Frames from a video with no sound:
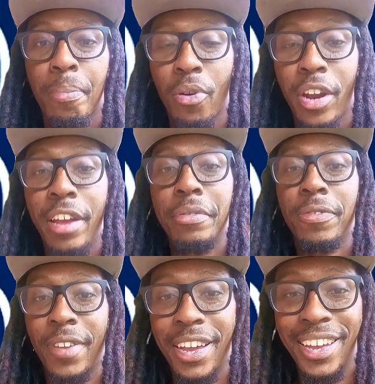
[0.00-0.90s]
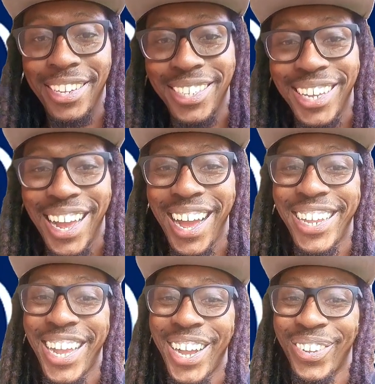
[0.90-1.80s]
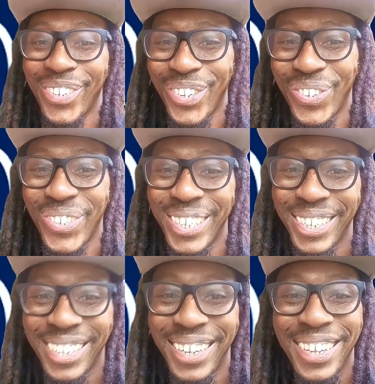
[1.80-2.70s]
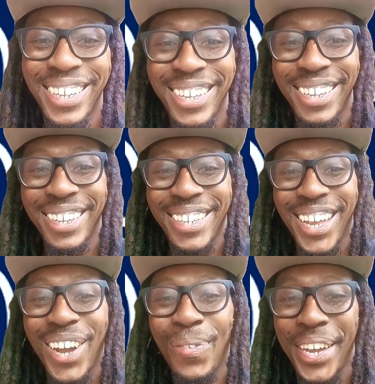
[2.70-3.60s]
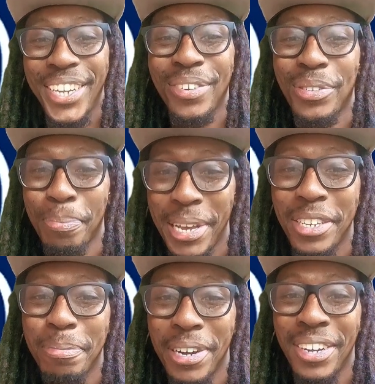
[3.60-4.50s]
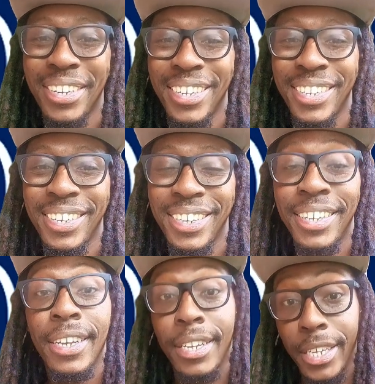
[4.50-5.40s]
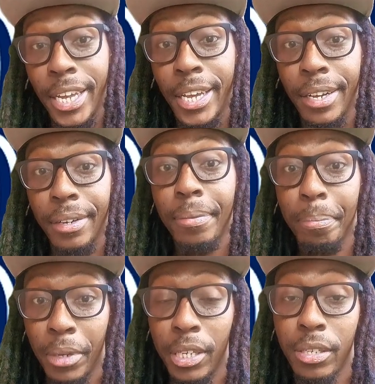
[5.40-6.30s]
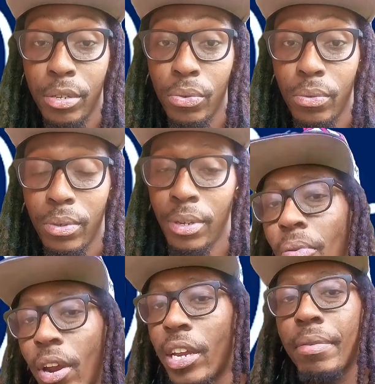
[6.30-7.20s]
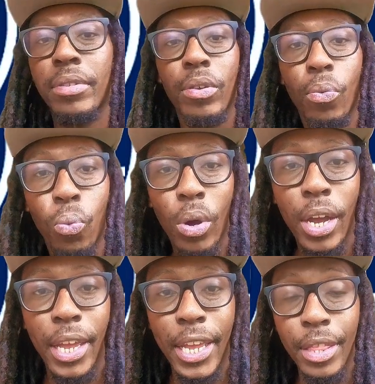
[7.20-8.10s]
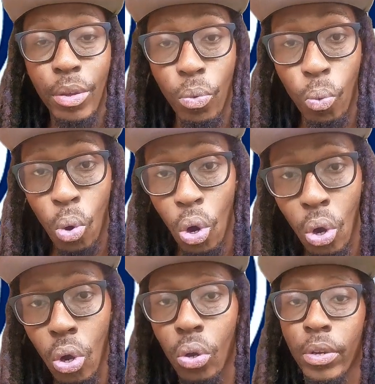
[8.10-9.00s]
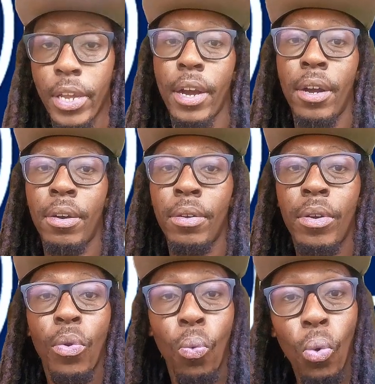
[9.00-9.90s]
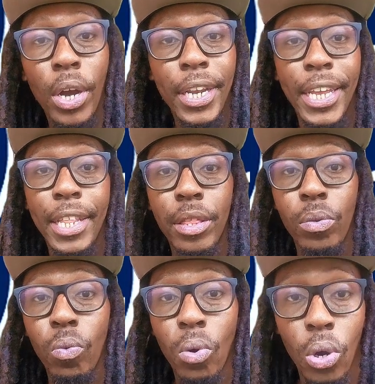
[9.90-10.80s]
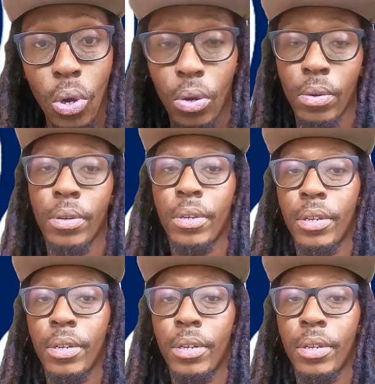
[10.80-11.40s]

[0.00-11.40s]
Braves fans, how y'all doing? Y'all waiting on some baseball, huh? Yeah, me too. Braves, what in the world, y'all? What in the world?